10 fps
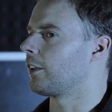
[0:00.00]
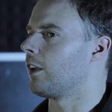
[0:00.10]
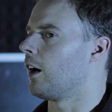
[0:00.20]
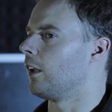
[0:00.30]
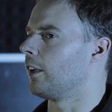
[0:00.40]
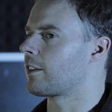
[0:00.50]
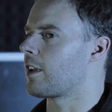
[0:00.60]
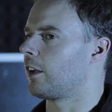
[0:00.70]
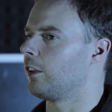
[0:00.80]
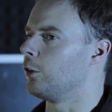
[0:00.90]
Dalek
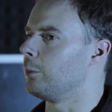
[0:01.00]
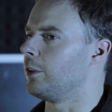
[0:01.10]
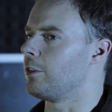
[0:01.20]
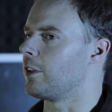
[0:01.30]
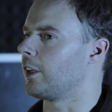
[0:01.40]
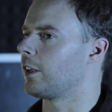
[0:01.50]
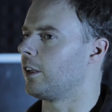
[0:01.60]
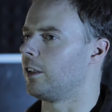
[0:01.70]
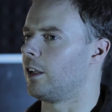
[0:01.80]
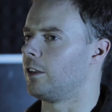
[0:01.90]
techno music
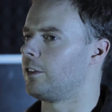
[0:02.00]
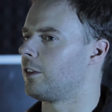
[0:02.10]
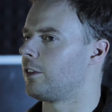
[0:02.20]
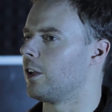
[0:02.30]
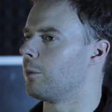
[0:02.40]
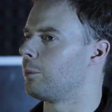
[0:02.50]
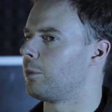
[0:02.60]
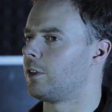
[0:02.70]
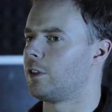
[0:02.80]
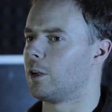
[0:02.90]
and
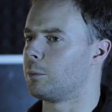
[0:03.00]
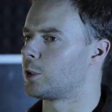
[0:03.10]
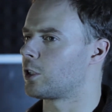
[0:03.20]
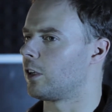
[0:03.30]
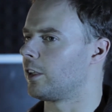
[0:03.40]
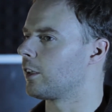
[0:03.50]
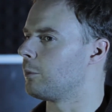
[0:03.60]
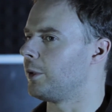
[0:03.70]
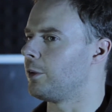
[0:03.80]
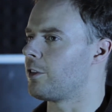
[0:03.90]
dubtronica
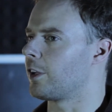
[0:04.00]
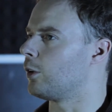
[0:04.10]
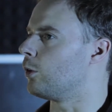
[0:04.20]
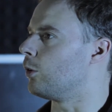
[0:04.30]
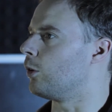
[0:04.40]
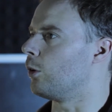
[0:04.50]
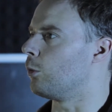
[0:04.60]
music or